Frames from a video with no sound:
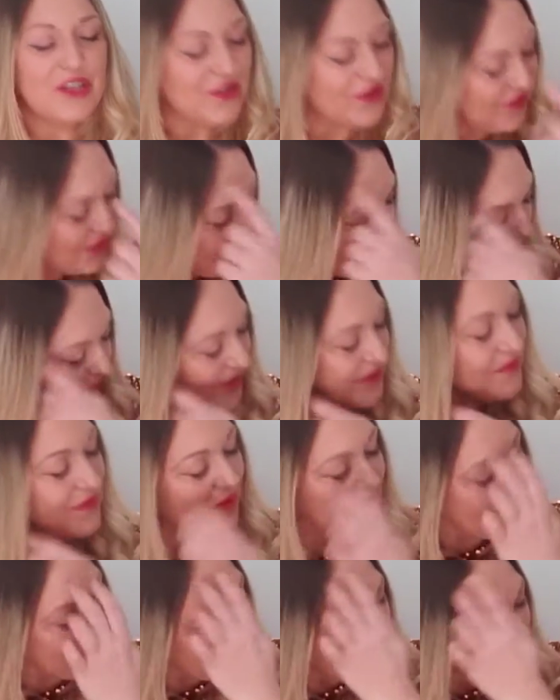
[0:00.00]
Chloe's
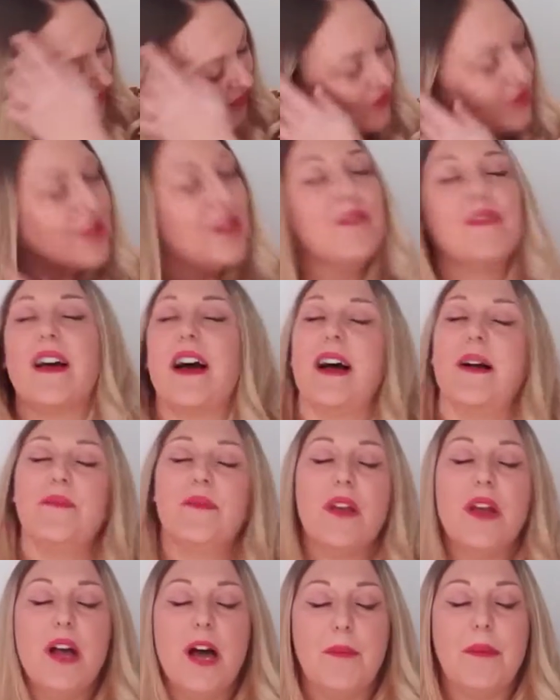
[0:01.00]
very good at
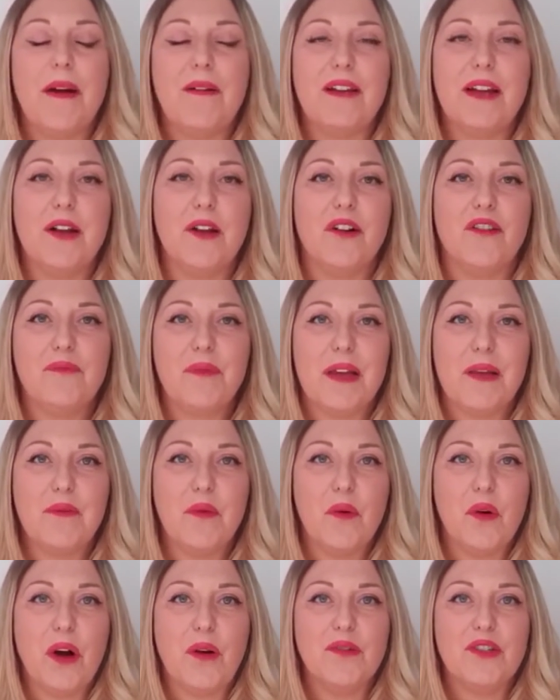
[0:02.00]
that. Apparently a lot of
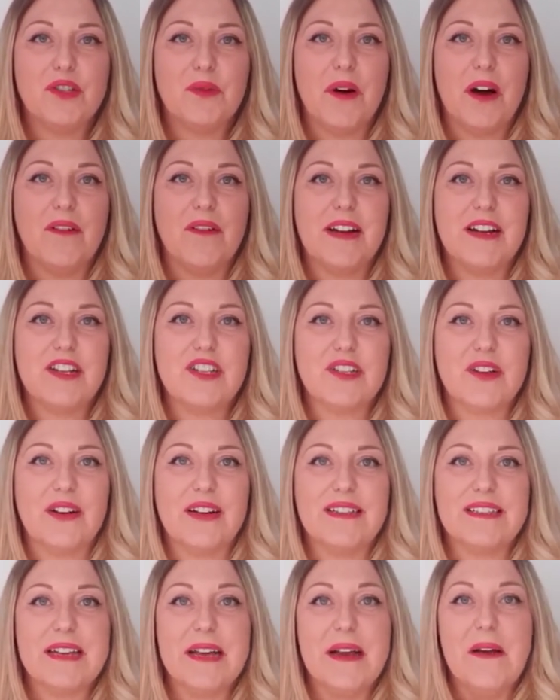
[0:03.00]
people go to RH
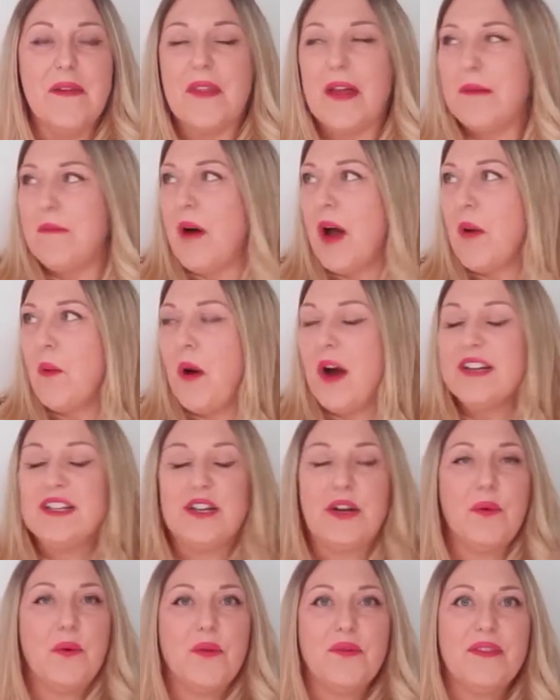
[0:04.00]
Signs, they might, I don't
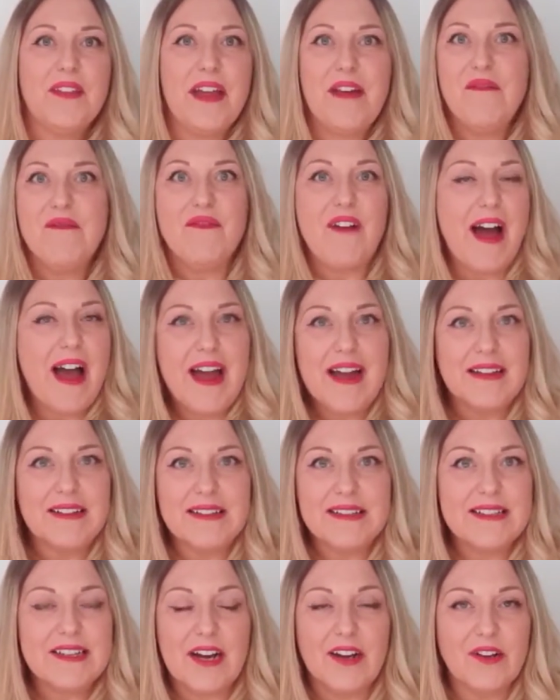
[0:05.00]
know, want their
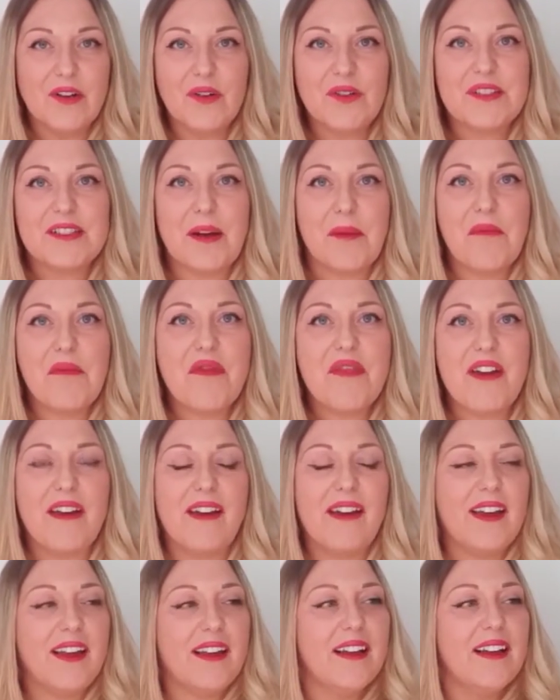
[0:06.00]
van done or
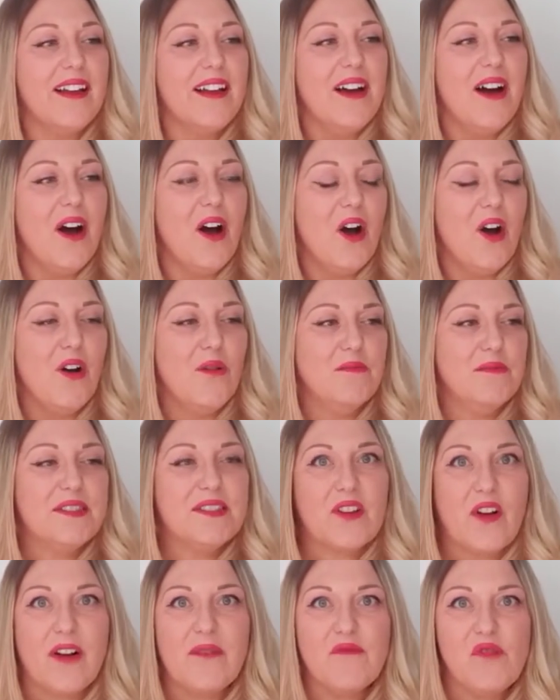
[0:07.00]
something,
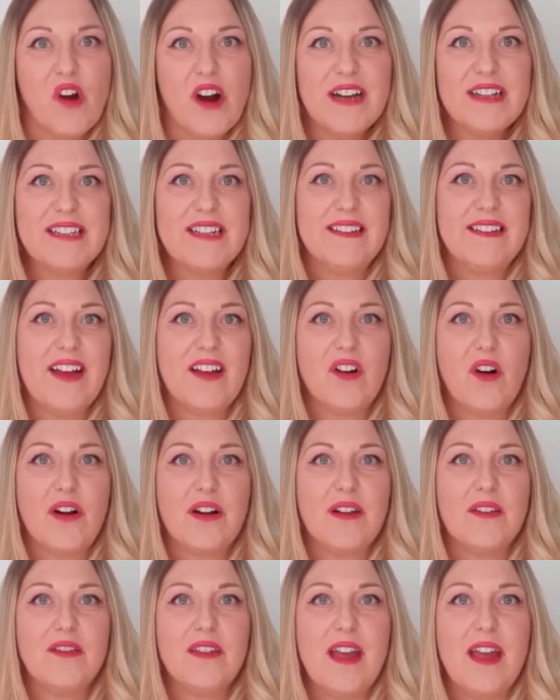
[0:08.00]
sign writing, that kind
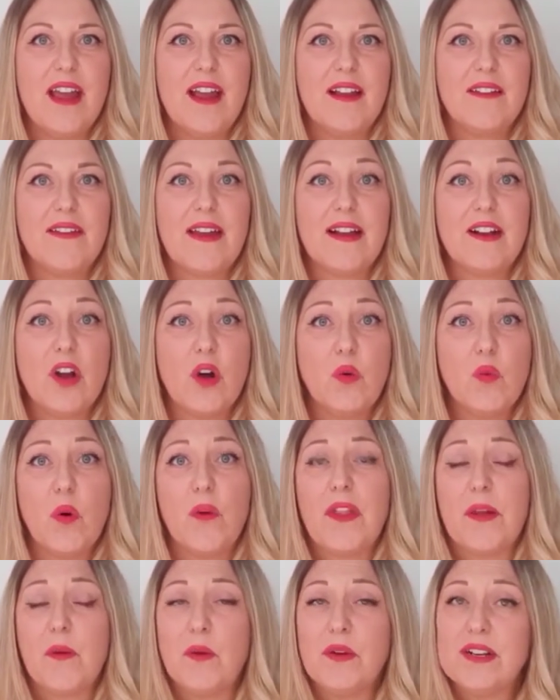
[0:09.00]
of thing, and they know
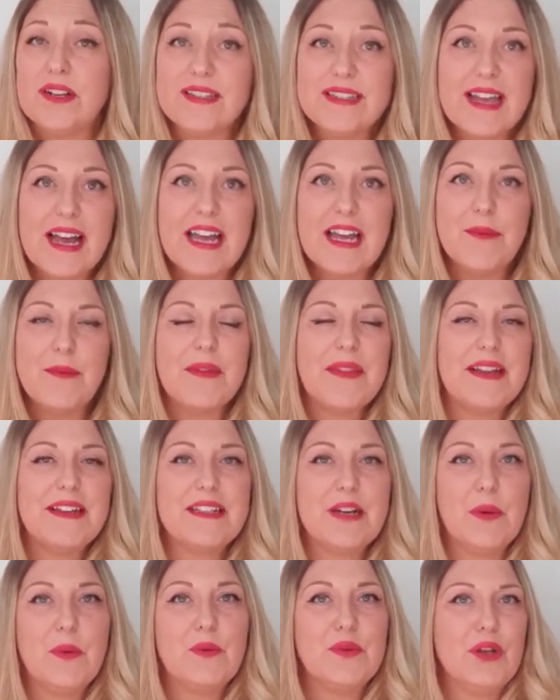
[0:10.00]
what they want to say, but they
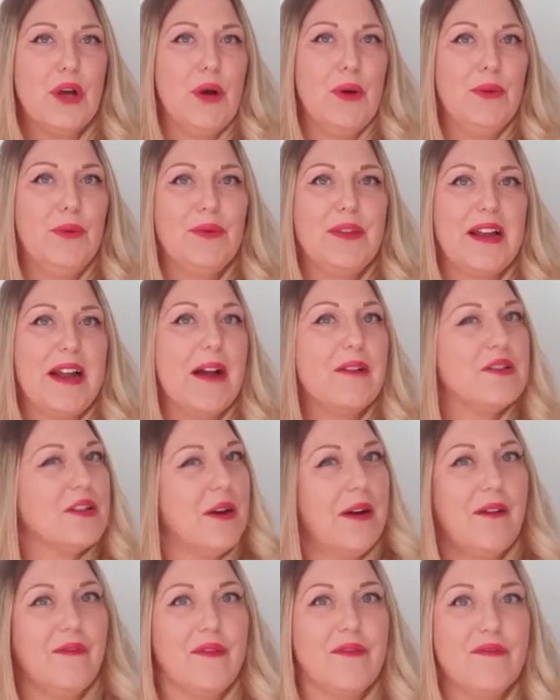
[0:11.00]
don't
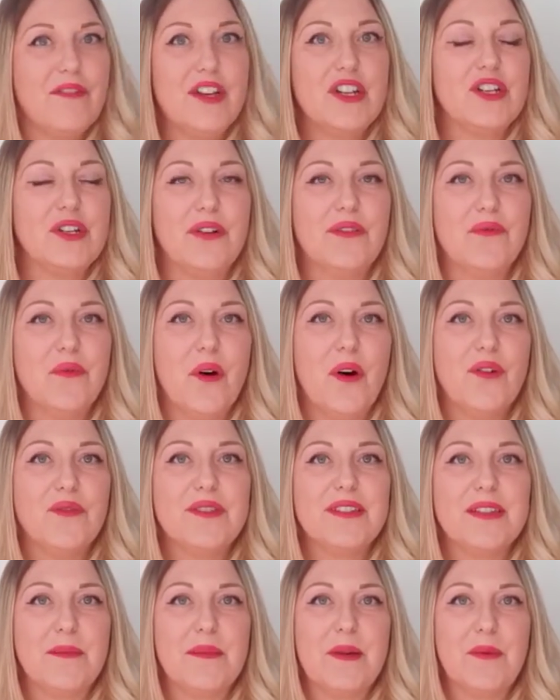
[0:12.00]
have a vision of what
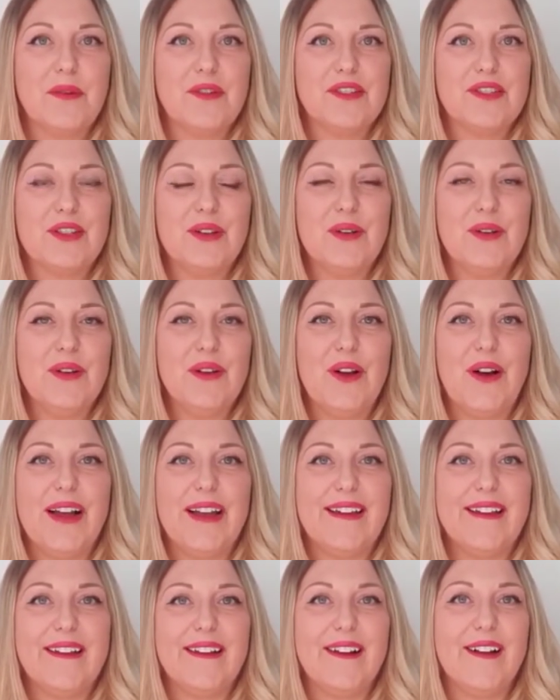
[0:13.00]
something wants to look
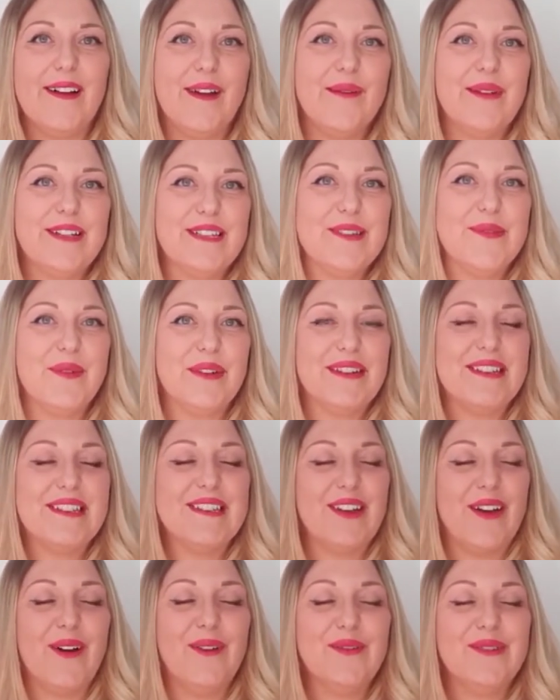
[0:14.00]
like. And Chloe's the one to
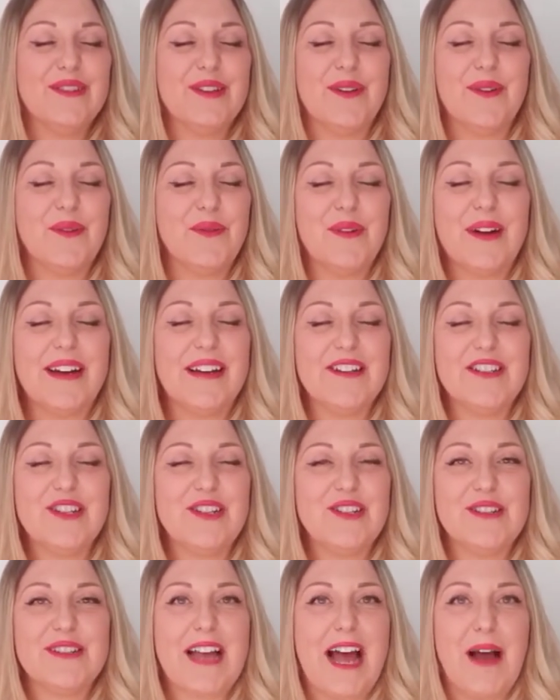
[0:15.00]
go to, where she
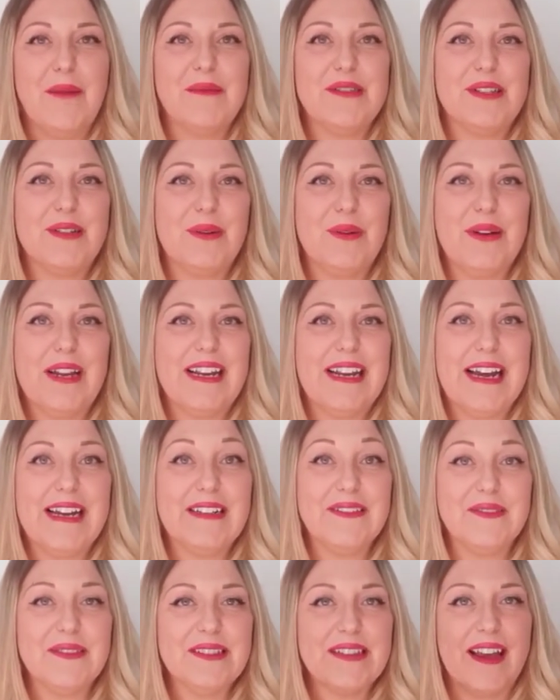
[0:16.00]
just absolutely
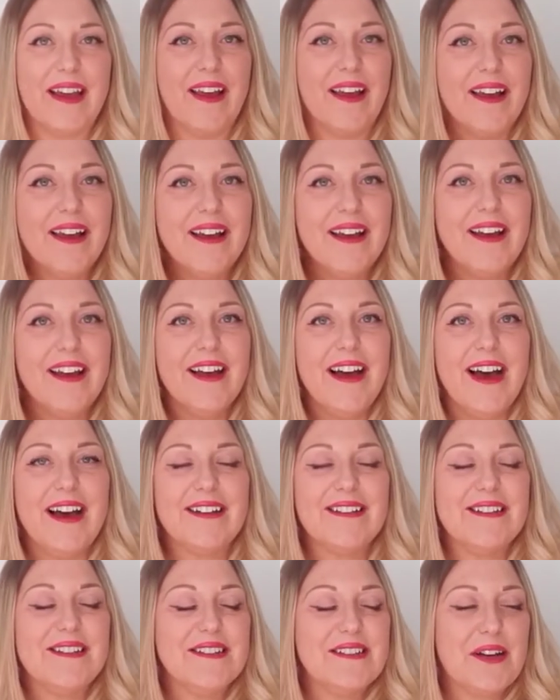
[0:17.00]
nails it
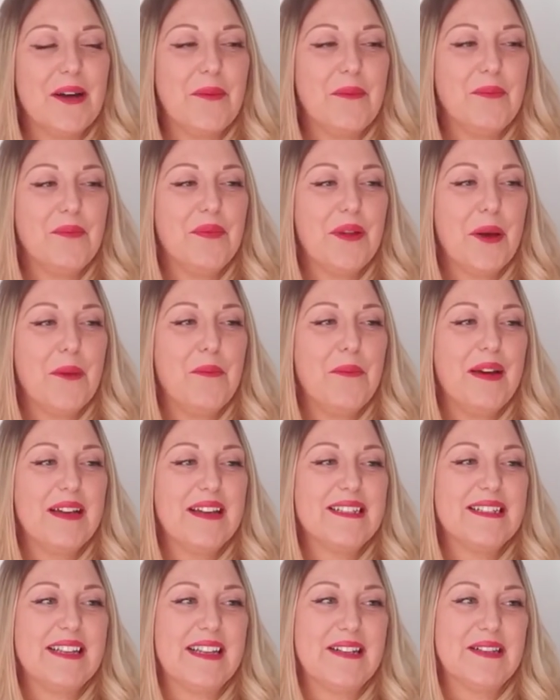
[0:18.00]
and
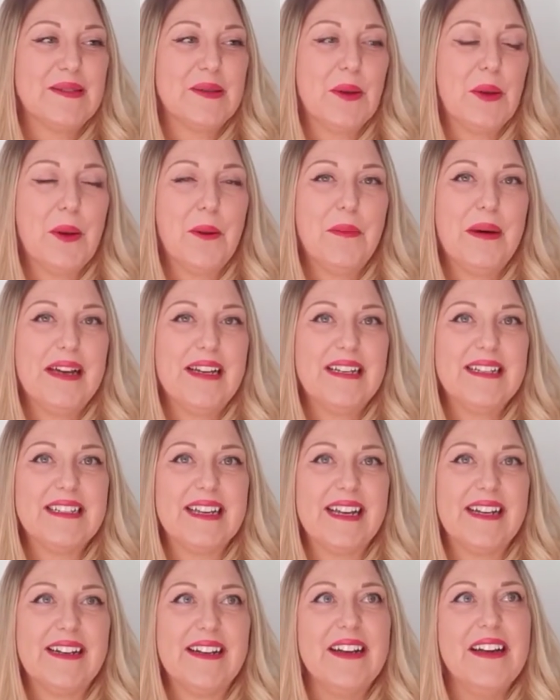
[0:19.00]
makes things look
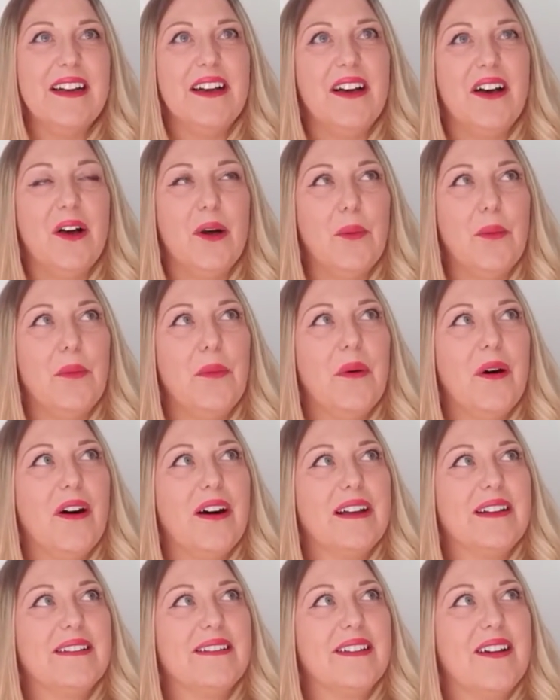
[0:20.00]
amazing.
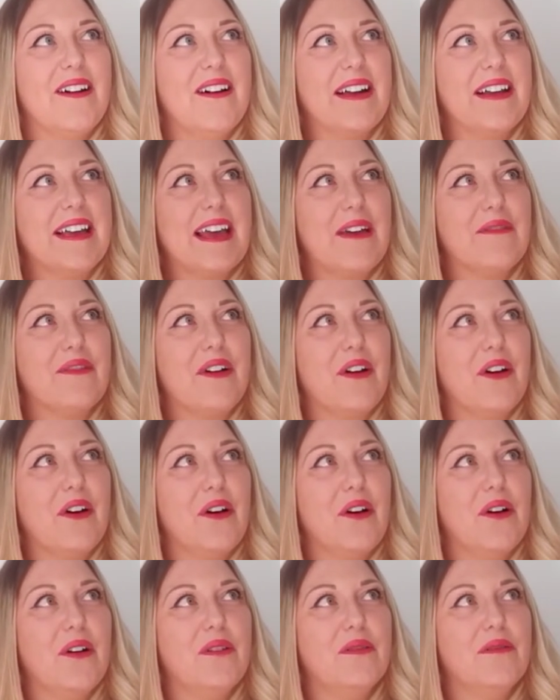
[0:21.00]
I gave
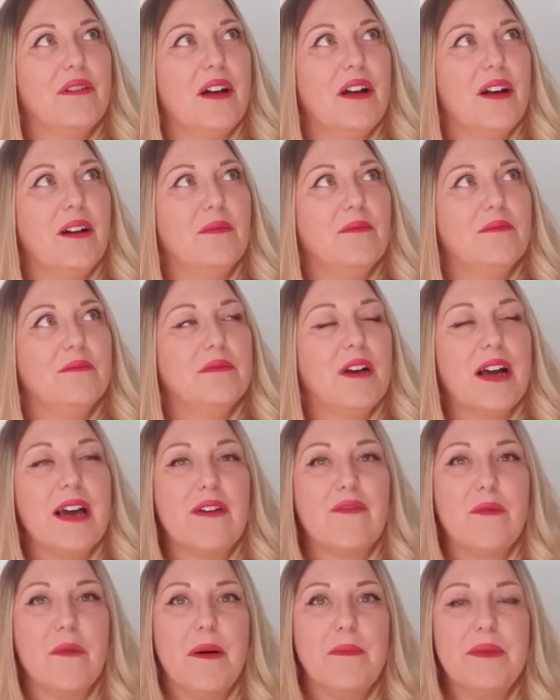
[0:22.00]
her
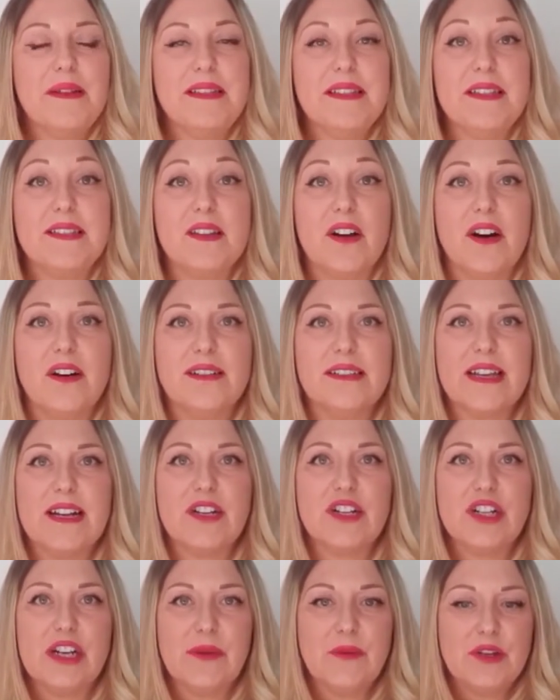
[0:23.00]
my business cards.
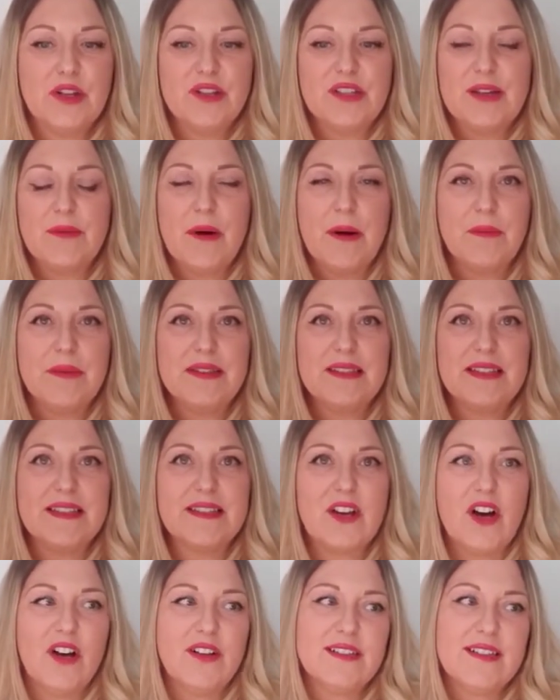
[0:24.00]
Actually, when you see my business
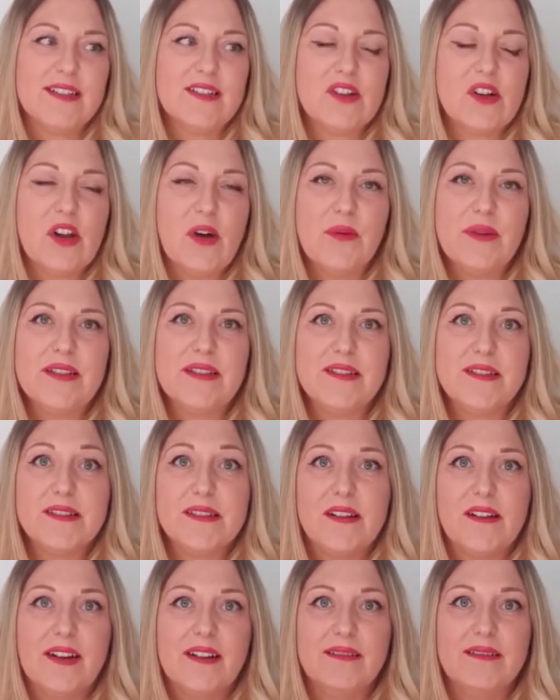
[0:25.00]
cards, that's Chloe's
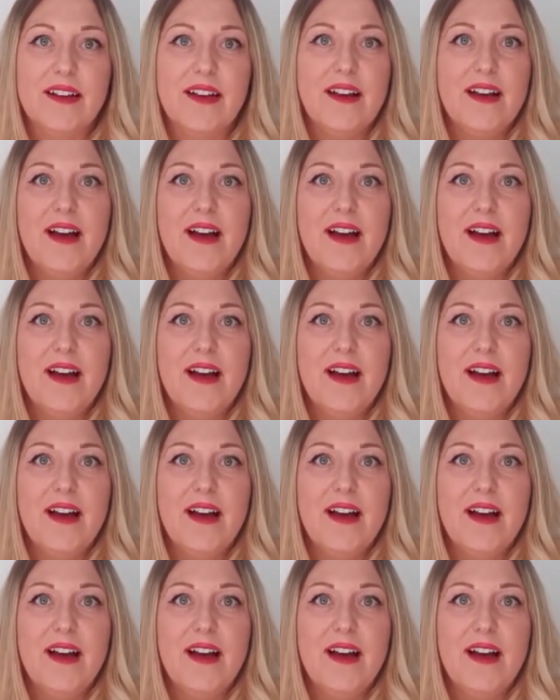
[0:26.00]
design.